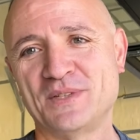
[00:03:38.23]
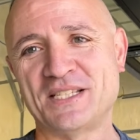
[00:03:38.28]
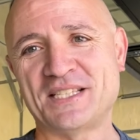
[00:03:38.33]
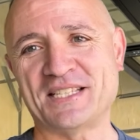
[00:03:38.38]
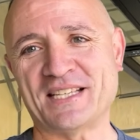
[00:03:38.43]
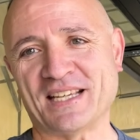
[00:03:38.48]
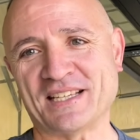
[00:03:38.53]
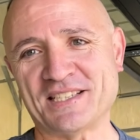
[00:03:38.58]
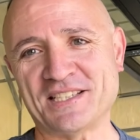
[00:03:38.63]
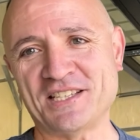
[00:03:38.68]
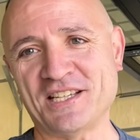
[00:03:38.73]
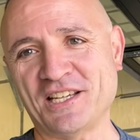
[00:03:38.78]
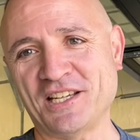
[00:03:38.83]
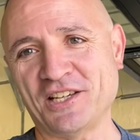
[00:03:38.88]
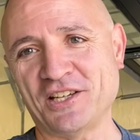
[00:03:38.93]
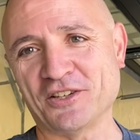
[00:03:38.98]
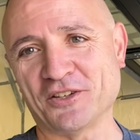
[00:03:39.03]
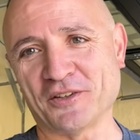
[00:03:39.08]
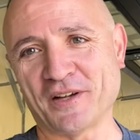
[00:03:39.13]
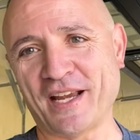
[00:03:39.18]

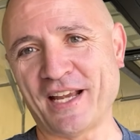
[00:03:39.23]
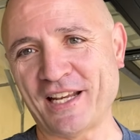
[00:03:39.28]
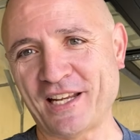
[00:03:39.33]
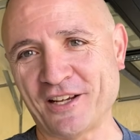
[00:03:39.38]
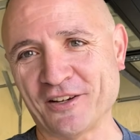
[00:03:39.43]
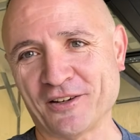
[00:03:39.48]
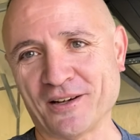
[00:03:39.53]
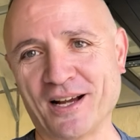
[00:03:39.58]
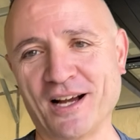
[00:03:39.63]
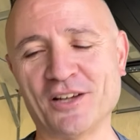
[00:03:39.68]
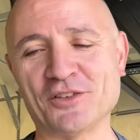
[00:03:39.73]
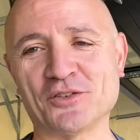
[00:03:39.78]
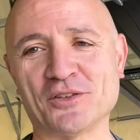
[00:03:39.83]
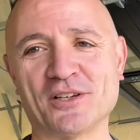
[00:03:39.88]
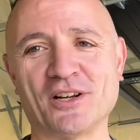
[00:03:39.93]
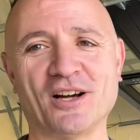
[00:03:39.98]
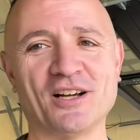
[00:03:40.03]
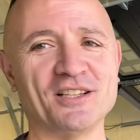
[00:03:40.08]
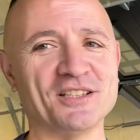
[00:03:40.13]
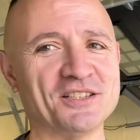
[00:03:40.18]
$60 or $80 or
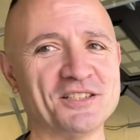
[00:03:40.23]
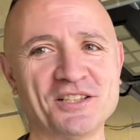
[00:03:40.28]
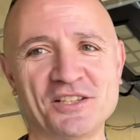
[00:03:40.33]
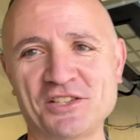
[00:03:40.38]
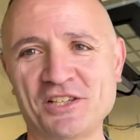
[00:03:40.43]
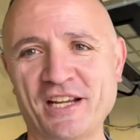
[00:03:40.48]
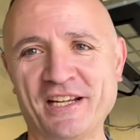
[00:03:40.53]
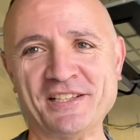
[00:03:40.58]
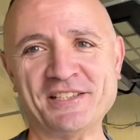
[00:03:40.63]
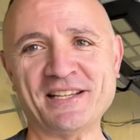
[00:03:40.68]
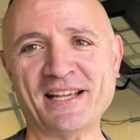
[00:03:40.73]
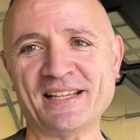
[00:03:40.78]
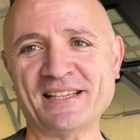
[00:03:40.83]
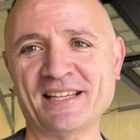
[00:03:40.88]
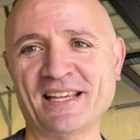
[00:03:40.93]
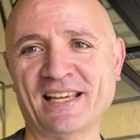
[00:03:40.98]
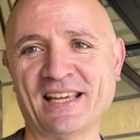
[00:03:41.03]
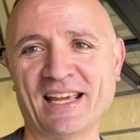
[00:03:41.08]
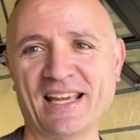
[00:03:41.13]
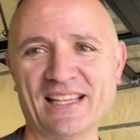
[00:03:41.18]
$100 to change
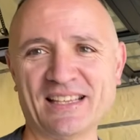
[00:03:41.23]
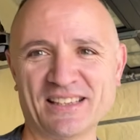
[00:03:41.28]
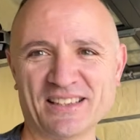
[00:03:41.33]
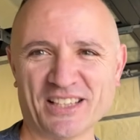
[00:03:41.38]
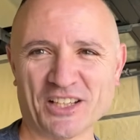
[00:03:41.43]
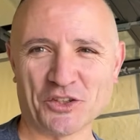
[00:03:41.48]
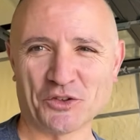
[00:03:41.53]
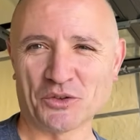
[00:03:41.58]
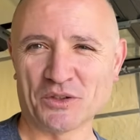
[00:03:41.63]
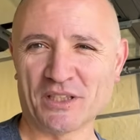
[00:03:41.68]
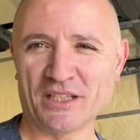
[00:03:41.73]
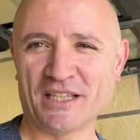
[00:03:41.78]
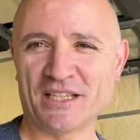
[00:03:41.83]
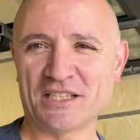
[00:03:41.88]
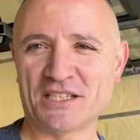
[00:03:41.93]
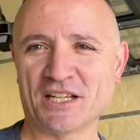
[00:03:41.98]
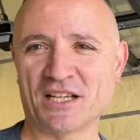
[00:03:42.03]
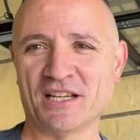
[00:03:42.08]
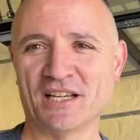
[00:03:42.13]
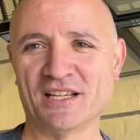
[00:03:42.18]
that thing. It
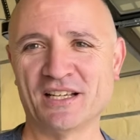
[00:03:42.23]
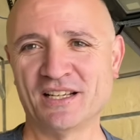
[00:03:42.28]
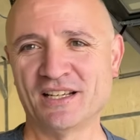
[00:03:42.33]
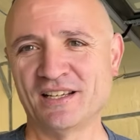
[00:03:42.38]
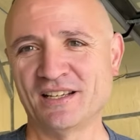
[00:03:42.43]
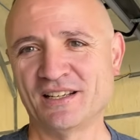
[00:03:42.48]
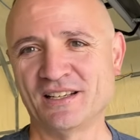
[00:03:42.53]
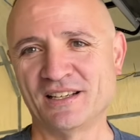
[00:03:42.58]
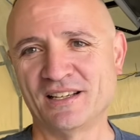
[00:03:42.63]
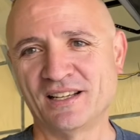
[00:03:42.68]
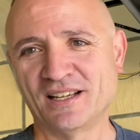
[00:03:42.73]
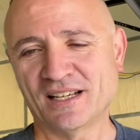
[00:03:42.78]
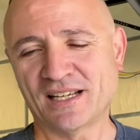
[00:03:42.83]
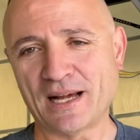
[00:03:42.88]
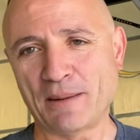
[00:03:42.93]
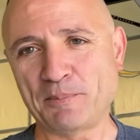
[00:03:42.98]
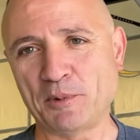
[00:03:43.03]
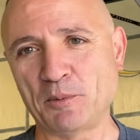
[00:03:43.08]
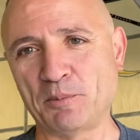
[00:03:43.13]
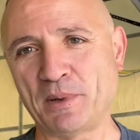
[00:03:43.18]
literally is a
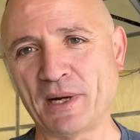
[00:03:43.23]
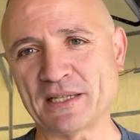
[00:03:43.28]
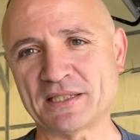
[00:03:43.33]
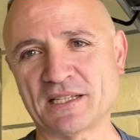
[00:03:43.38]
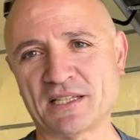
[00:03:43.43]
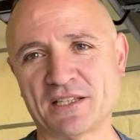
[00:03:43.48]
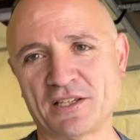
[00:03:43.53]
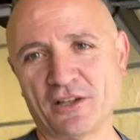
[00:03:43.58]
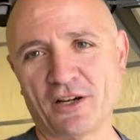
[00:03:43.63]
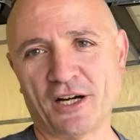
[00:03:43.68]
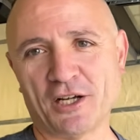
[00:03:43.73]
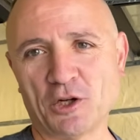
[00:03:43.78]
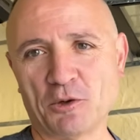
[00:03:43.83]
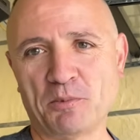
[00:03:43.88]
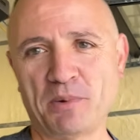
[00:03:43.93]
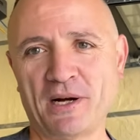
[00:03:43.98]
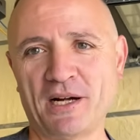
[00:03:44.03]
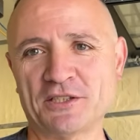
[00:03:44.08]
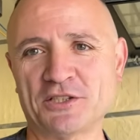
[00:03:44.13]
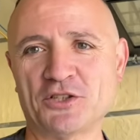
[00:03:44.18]
couple bucks at the
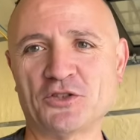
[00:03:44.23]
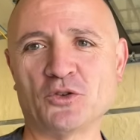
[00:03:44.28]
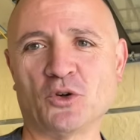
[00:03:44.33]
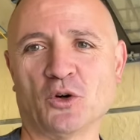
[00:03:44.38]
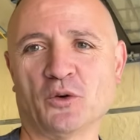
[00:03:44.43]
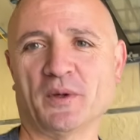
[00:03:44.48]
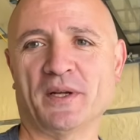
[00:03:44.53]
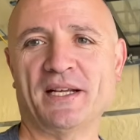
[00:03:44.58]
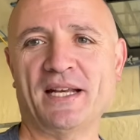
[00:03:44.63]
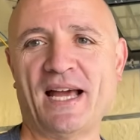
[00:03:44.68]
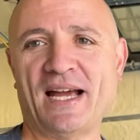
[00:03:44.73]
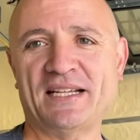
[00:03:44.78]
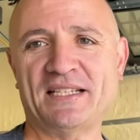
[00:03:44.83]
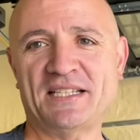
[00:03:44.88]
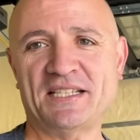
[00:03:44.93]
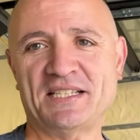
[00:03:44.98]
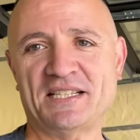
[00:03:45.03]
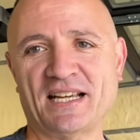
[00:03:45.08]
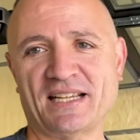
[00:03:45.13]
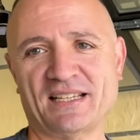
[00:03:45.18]
auto parts store in
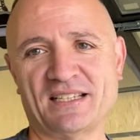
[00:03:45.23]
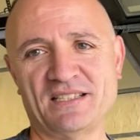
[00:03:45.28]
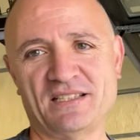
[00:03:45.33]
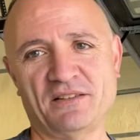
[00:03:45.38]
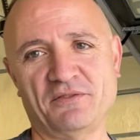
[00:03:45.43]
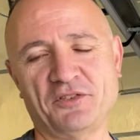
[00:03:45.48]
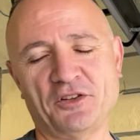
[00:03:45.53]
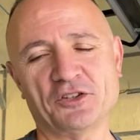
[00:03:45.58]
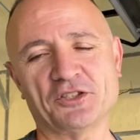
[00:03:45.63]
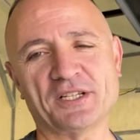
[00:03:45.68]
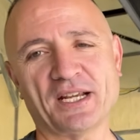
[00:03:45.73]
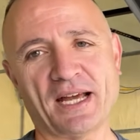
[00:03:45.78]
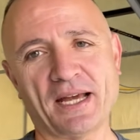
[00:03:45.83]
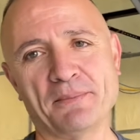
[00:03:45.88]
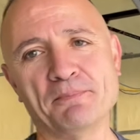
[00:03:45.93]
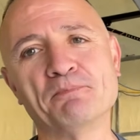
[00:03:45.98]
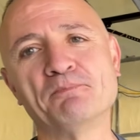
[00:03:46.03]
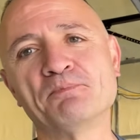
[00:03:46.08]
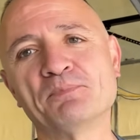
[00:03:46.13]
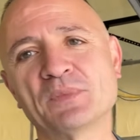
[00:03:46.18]
90 seconds of your
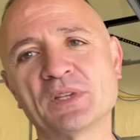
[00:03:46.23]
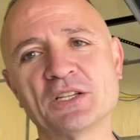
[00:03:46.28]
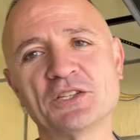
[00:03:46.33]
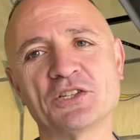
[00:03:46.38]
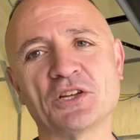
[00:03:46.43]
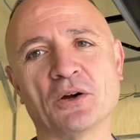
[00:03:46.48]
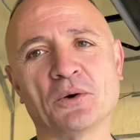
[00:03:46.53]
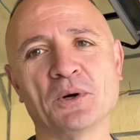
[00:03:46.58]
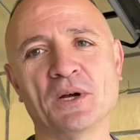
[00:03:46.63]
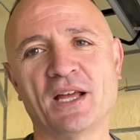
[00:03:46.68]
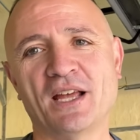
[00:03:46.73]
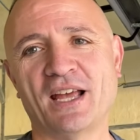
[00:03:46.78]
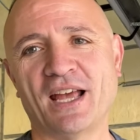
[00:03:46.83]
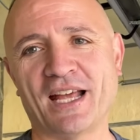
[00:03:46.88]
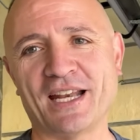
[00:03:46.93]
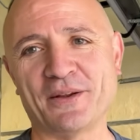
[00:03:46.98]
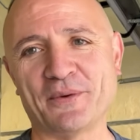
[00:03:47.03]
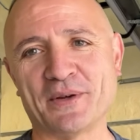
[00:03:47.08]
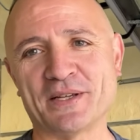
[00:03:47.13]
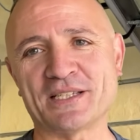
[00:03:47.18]
time. So
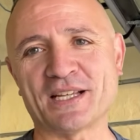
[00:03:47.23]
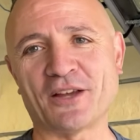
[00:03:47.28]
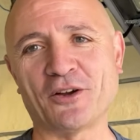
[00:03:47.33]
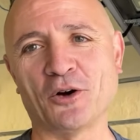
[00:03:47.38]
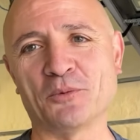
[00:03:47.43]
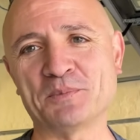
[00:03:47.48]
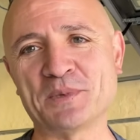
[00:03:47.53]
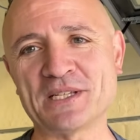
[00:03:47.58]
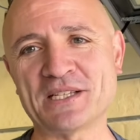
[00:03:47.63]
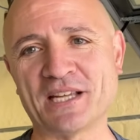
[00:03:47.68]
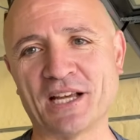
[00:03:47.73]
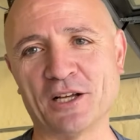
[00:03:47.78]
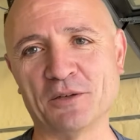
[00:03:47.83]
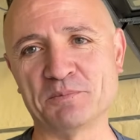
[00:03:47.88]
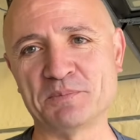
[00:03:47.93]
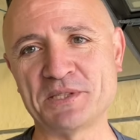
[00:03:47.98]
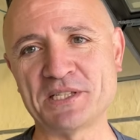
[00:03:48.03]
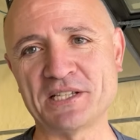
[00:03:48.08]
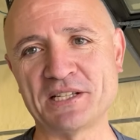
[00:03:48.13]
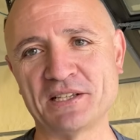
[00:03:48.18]
anyways, I hope this
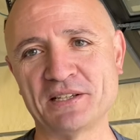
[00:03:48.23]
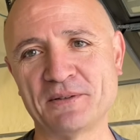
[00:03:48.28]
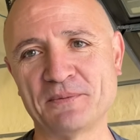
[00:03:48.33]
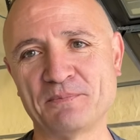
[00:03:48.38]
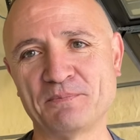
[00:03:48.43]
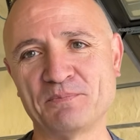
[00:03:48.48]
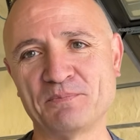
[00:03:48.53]
helps.